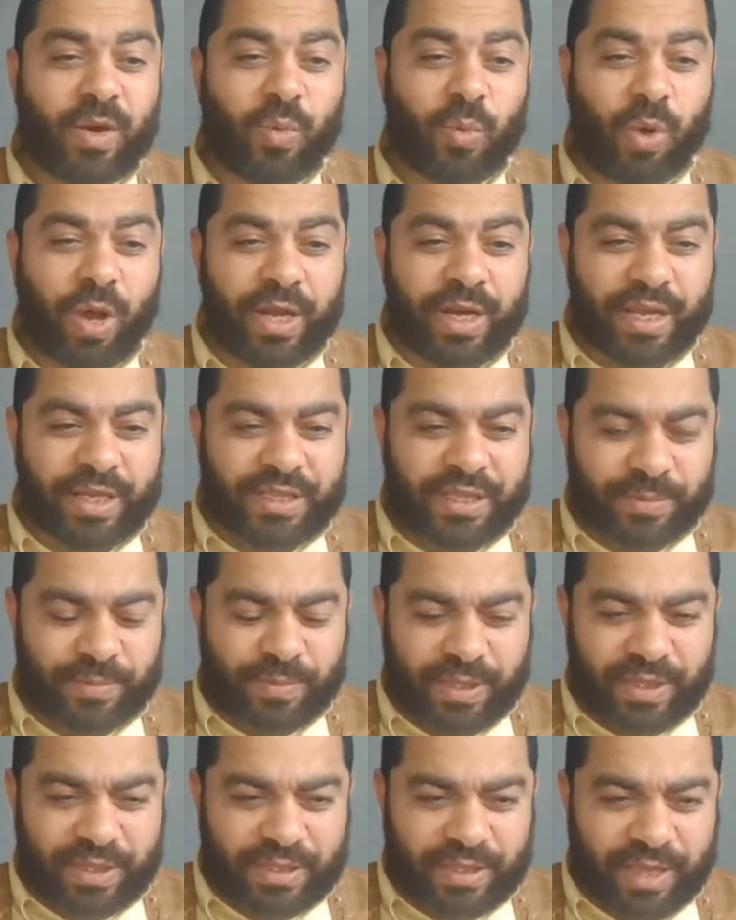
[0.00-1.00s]
One
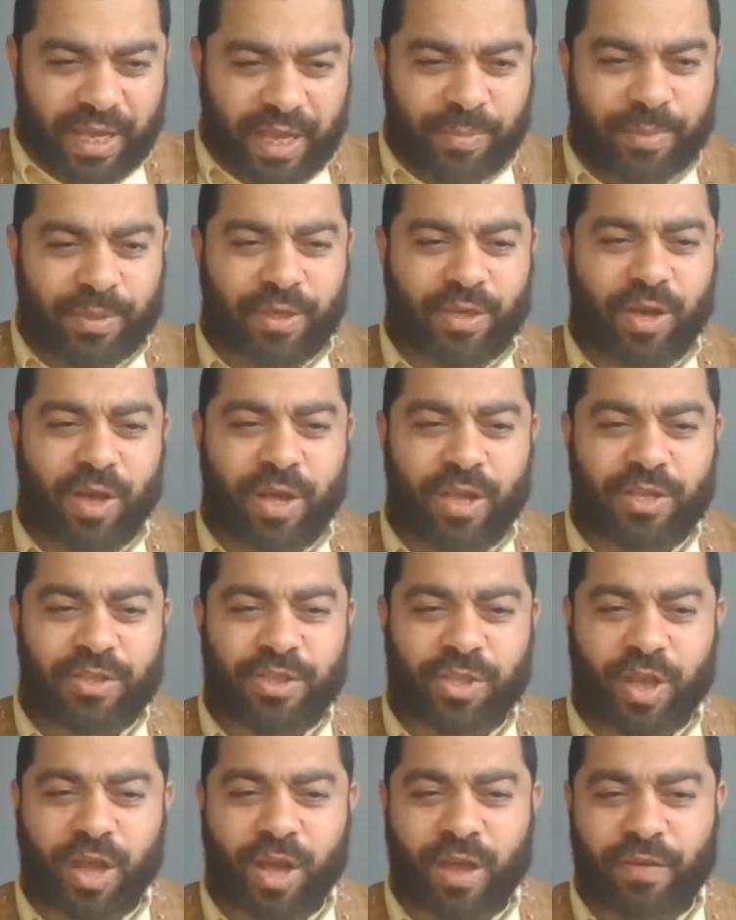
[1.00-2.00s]
accepted Islam
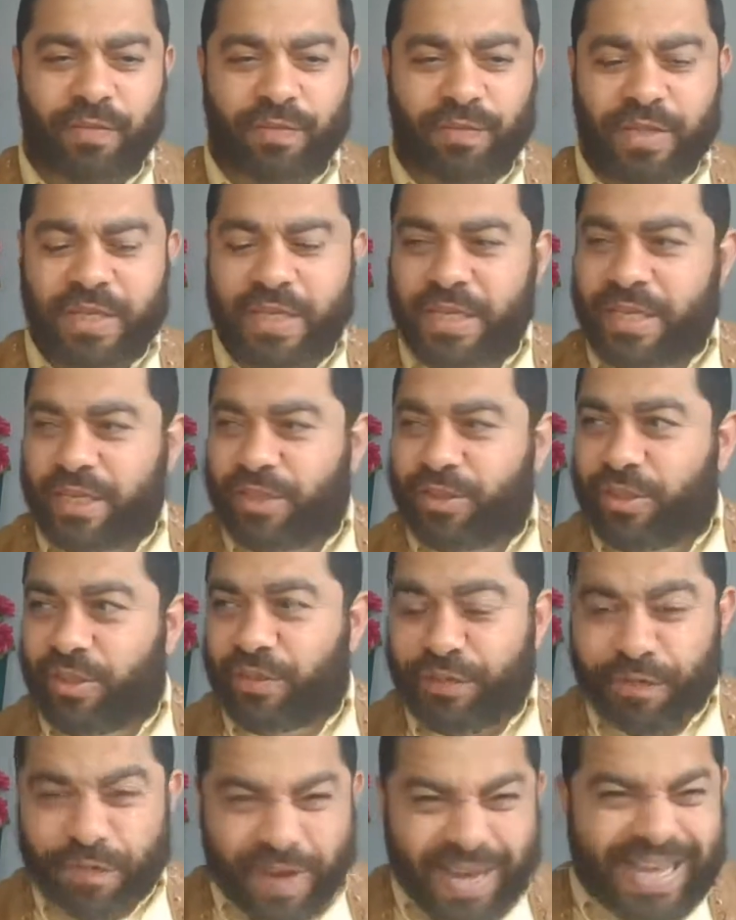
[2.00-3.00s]
because of the
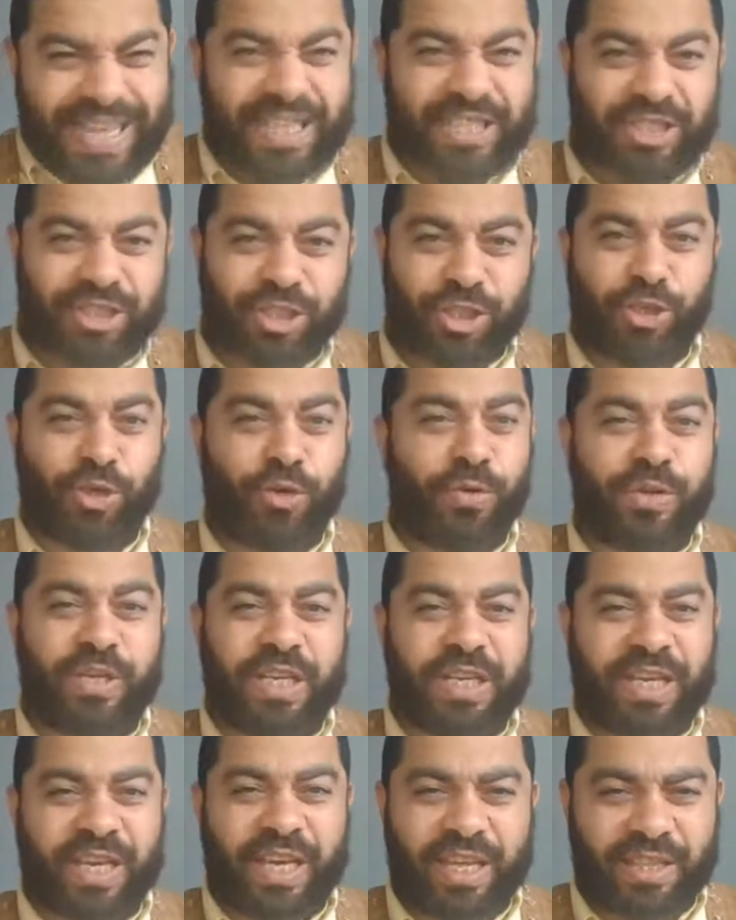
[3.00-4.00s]

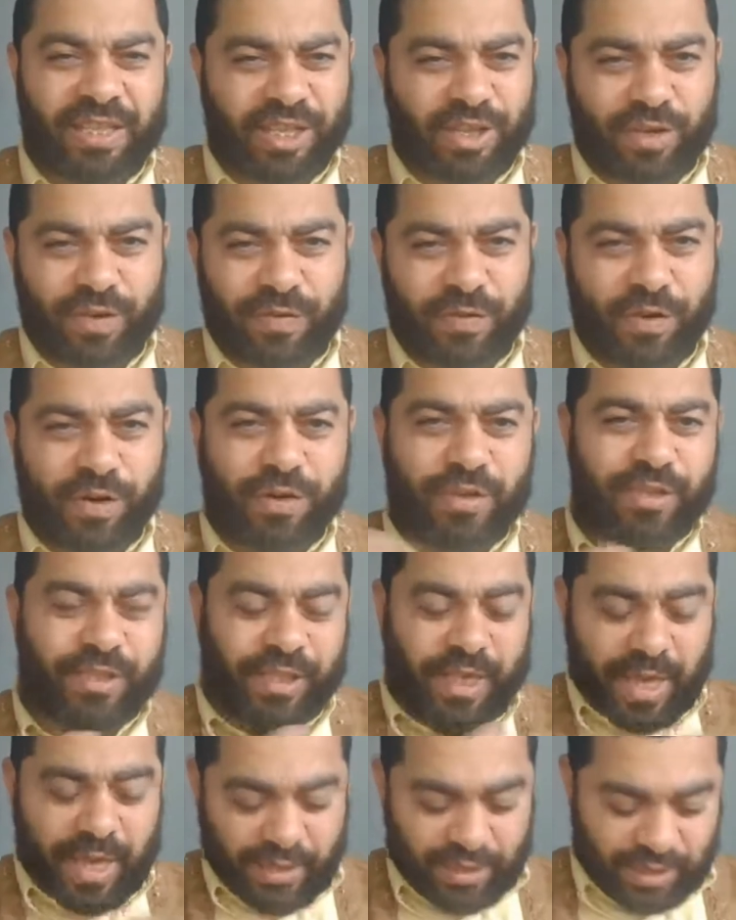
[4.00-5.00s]
fine-tuning in the universe
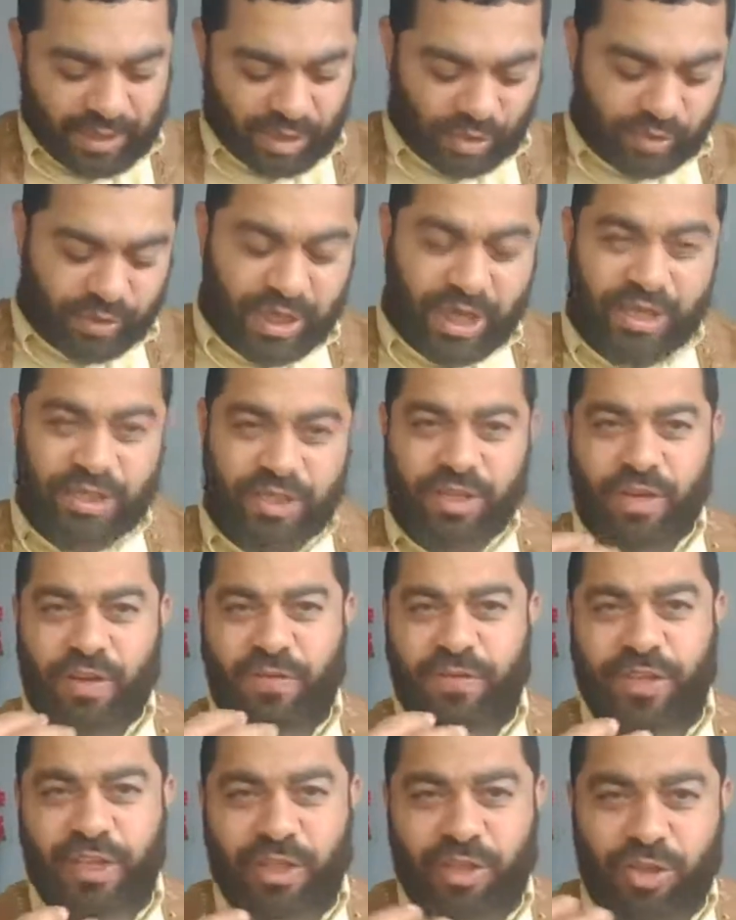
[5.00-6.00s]
and the creation
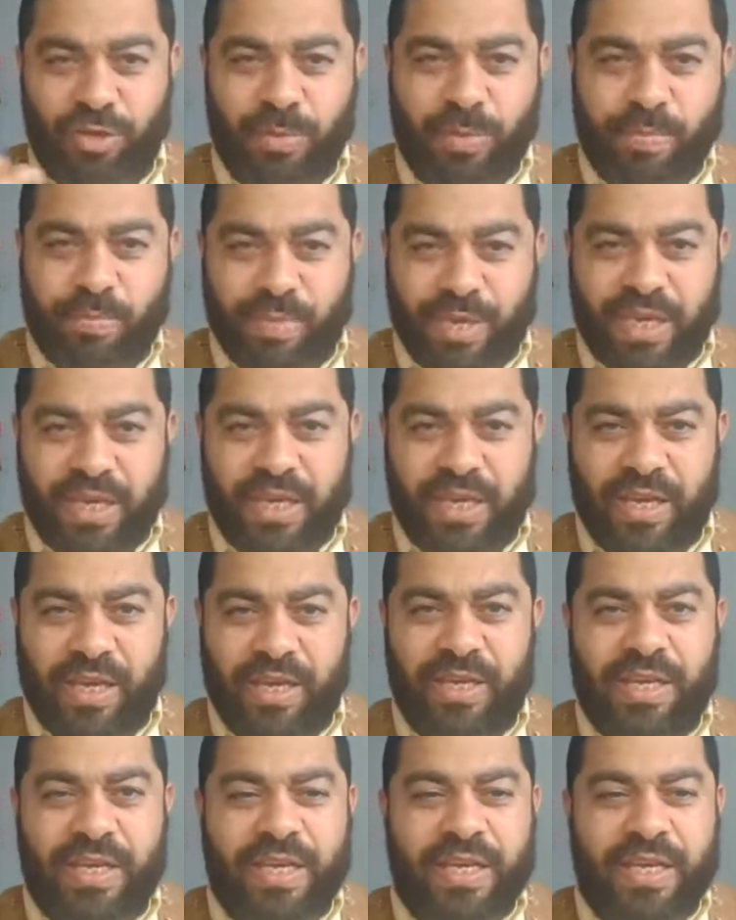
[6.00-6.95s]
of the human being.